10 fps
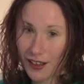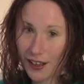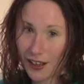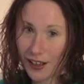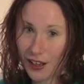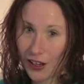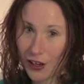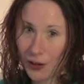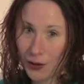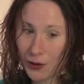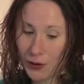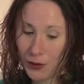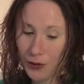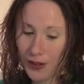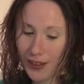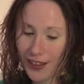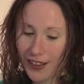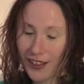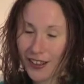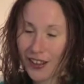Uh-oh.
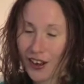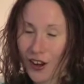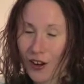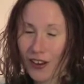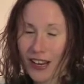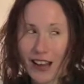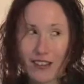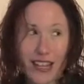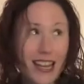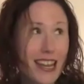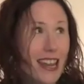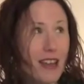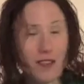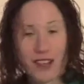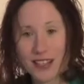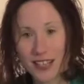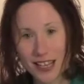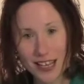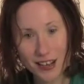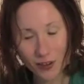Cara and Harry had never
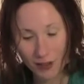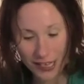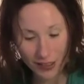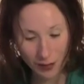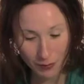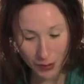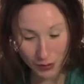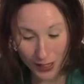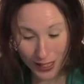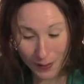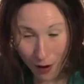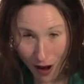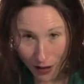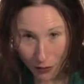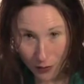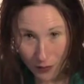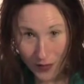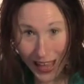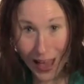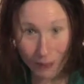seen Great Aunt Mildred smile,
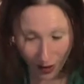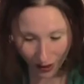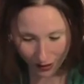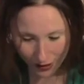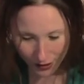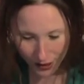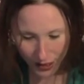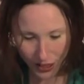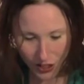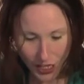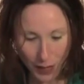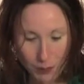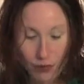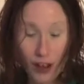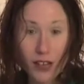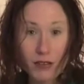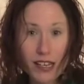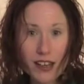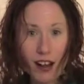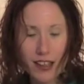ever. She had bright
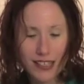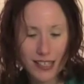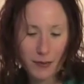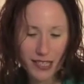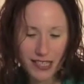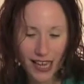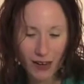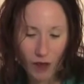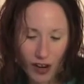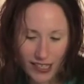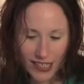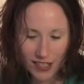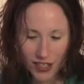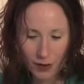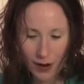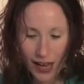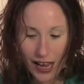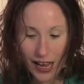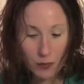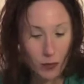green eyes that seemed to stare right into you
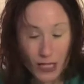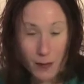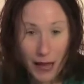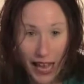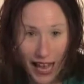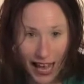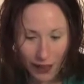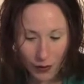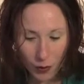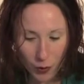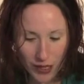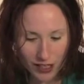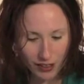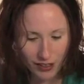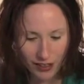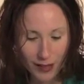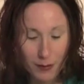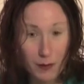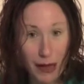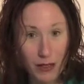and wispy hair that always looked like it
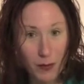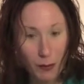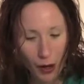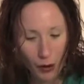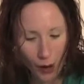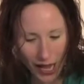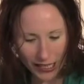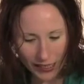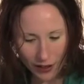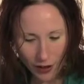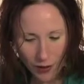was about to blow away.